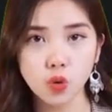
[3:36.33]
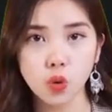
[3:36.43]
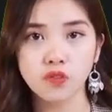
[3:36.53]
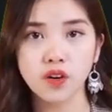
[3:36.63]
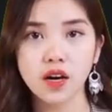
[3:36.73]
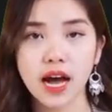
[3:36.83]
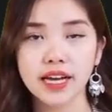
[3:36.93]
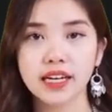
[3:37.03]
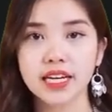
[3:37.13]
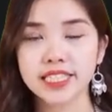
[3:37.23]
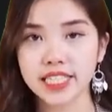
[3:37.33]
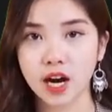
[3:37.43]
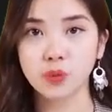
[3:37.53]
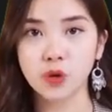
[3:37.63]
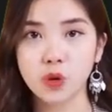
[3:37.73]
be the headset
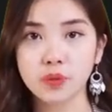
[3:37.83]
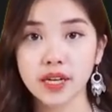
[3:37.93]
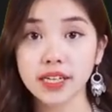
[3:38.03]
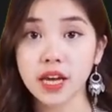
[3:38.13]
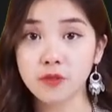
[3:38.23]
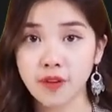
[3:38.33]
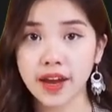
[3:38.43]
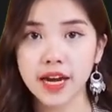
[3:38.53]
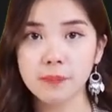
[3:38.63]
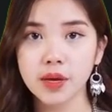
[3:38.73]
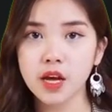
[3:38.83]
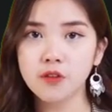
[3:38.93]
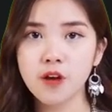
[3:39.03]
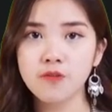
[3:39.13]
interfaced with microchips.